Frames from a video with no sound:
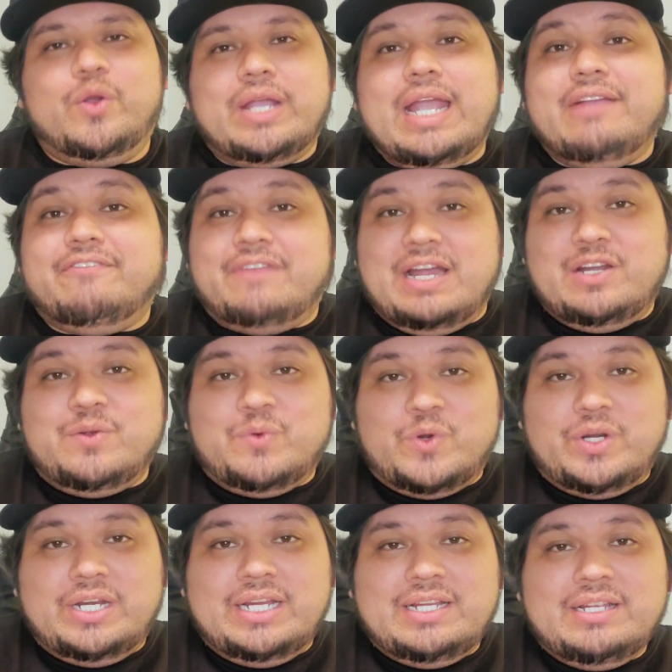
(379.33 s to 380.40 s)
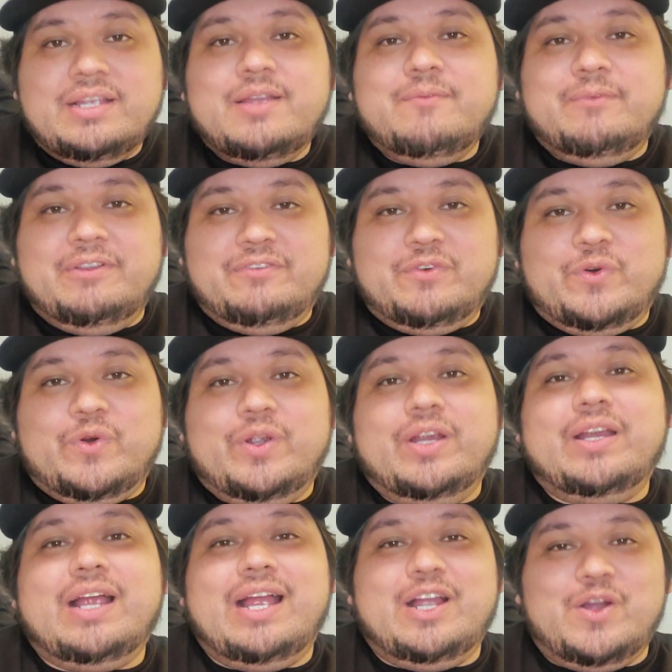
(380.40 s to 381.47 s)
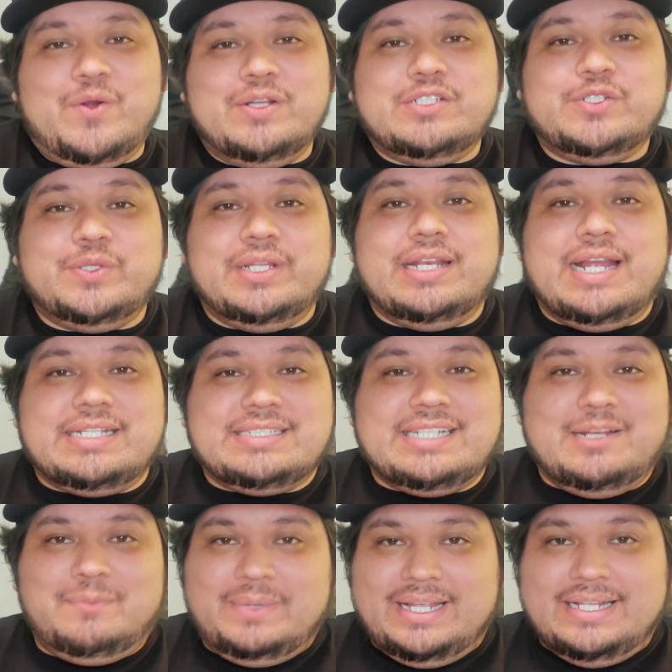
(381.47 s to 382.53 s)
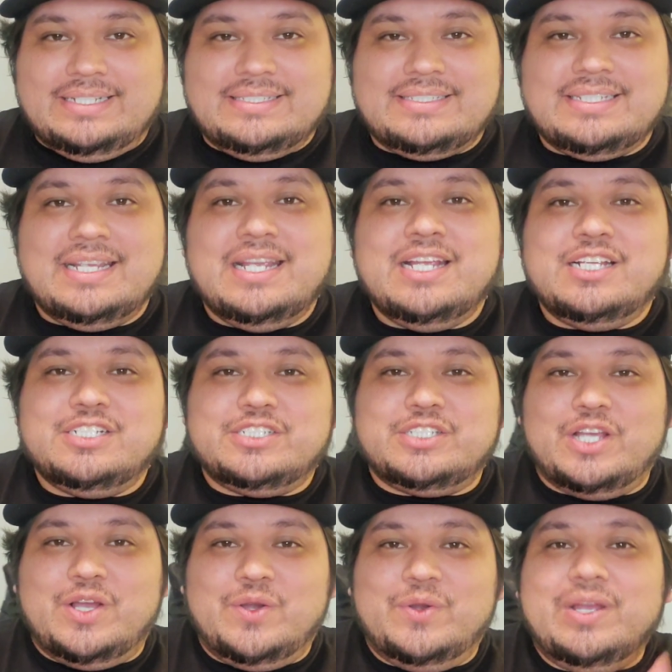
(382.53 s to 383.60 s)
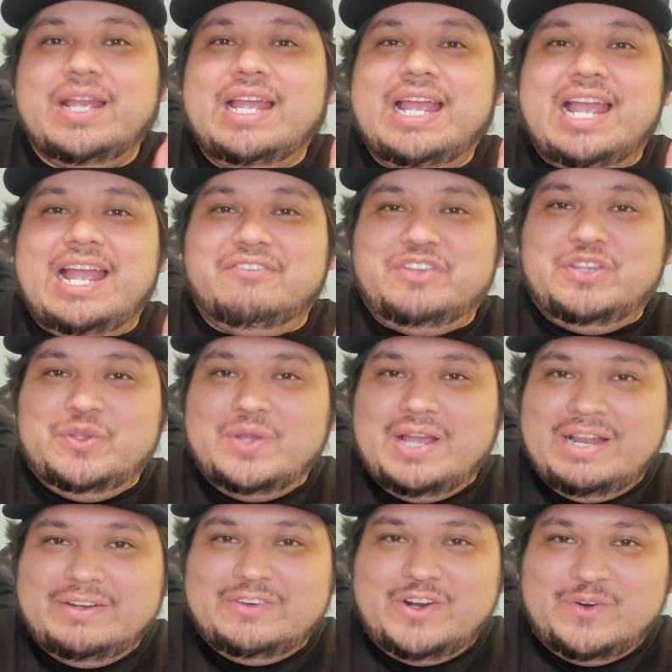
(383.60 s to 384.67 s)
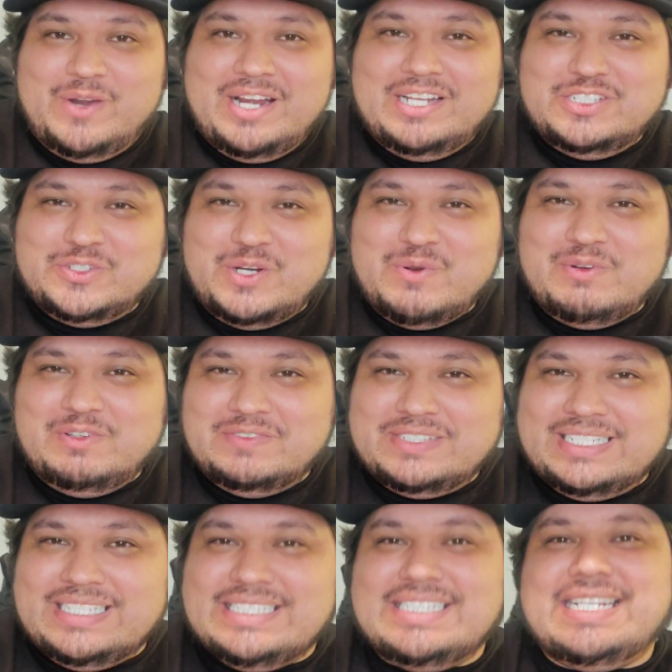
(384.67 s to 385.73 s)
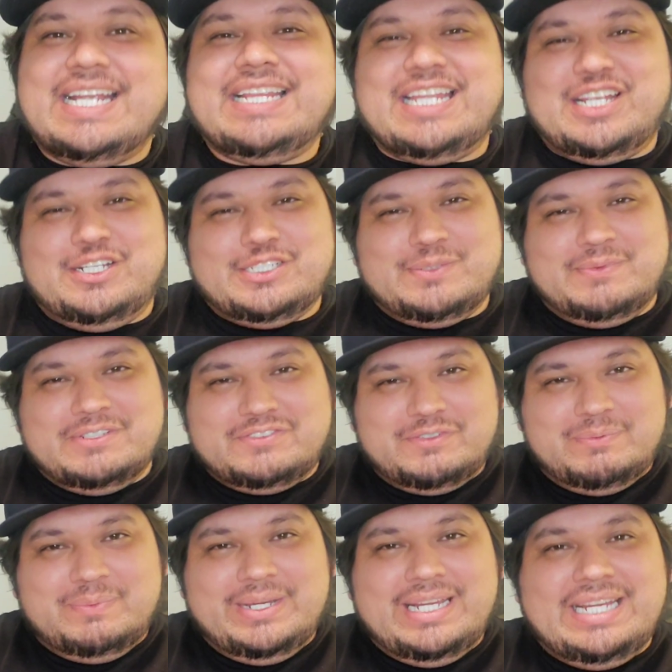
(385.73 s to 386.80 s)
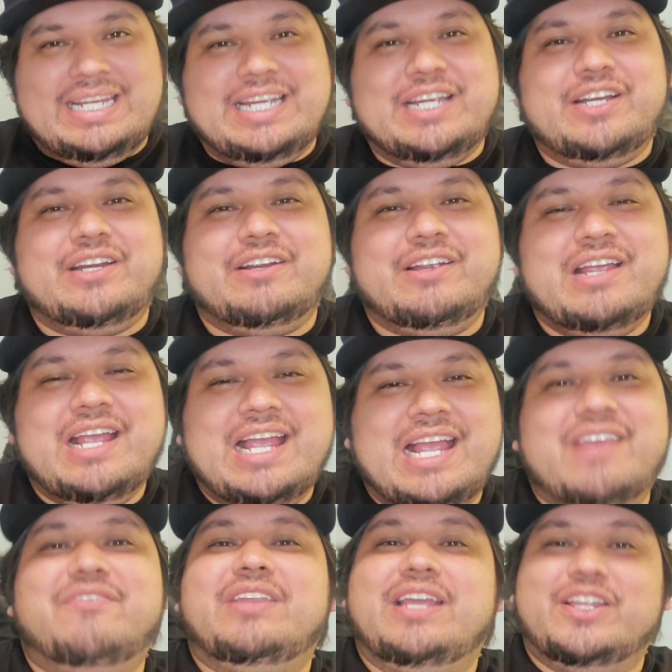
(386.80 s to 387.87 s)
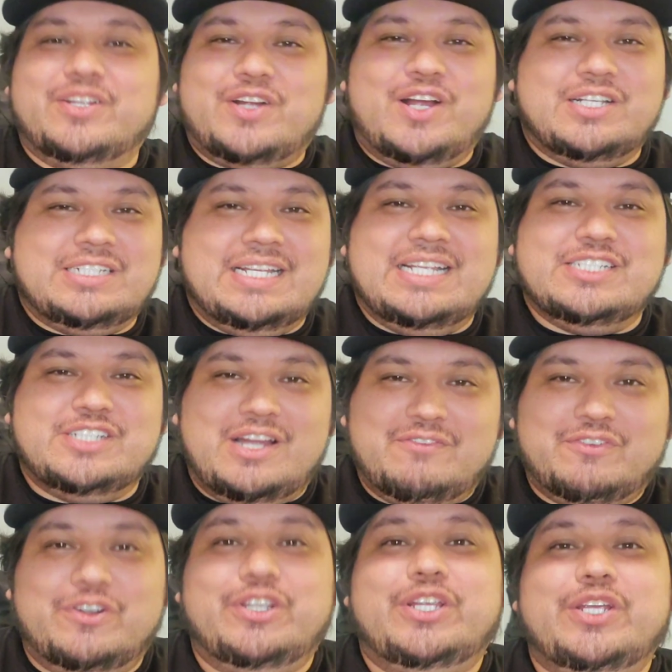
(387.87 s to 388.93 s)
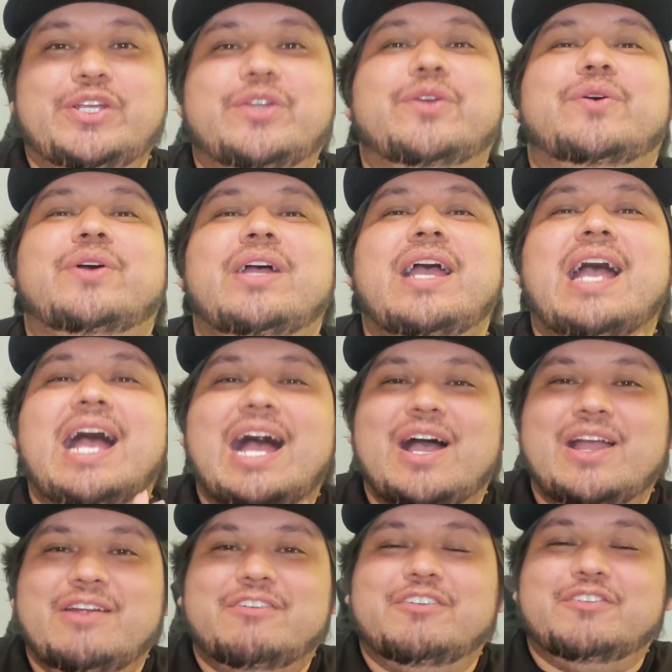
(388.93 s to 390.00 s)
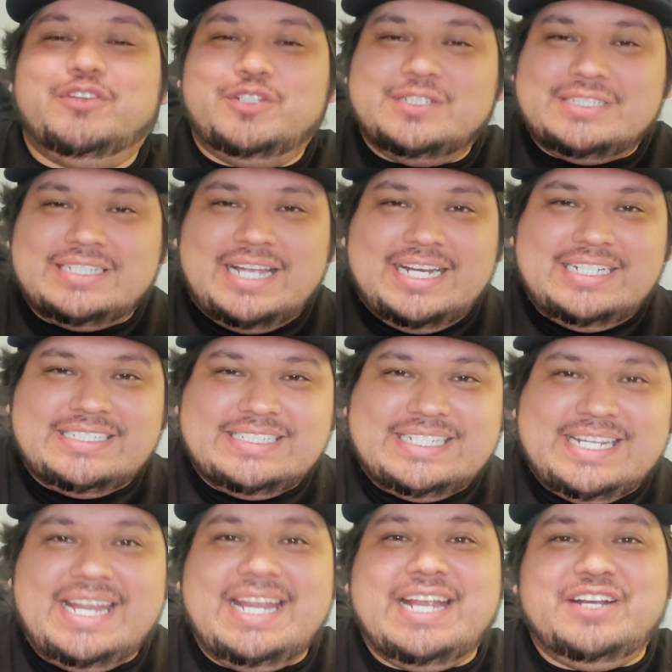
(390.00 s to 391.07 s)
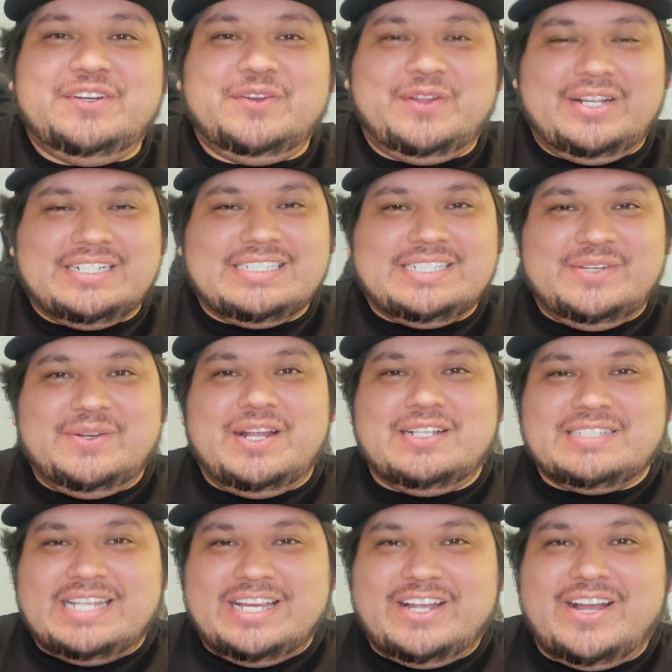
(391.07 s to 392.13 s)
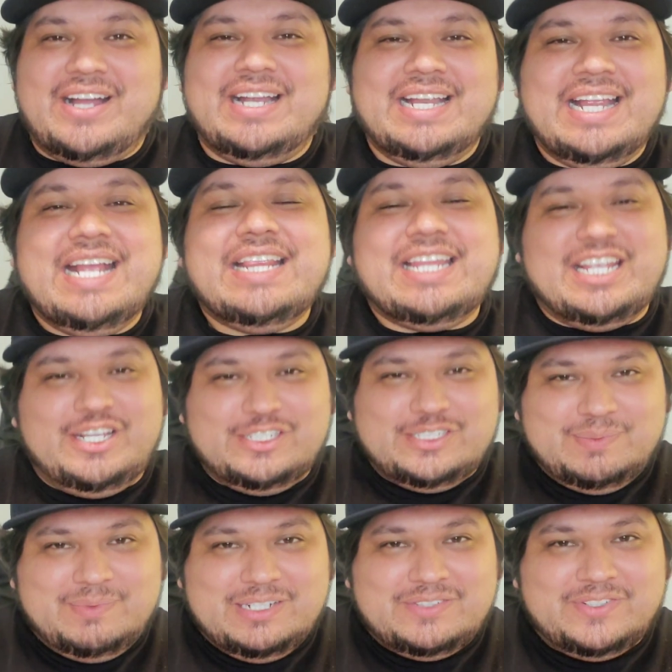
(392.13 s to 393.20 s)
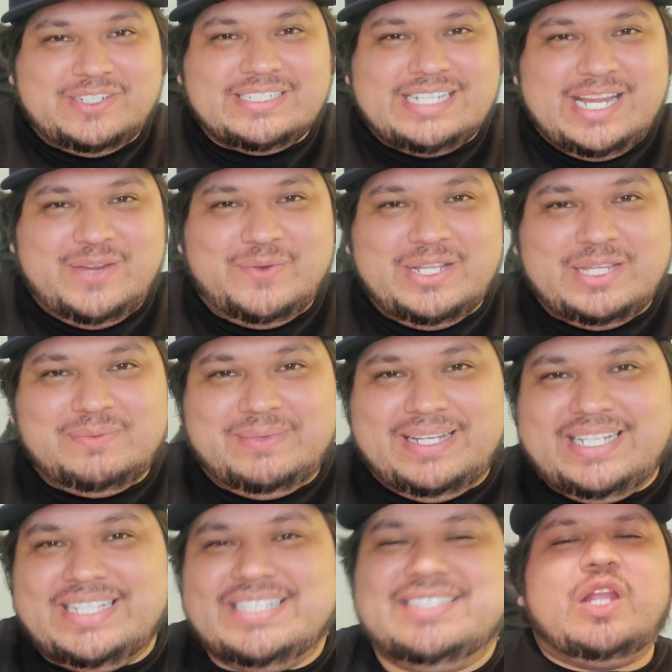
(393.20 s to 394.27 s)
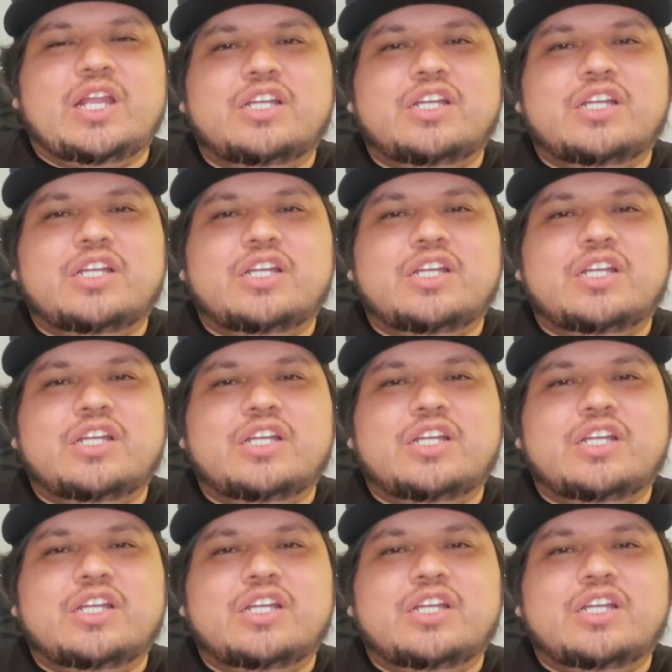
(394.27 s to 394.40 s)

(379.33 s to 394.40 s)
Okay, final warning before I go into the next set of pins. So if you had already enjoyed what you've seen today, thank you so much for being here. If the other content is not for you, however, you decide to stay and you would like to see what else I got, thank you so much for staying with me.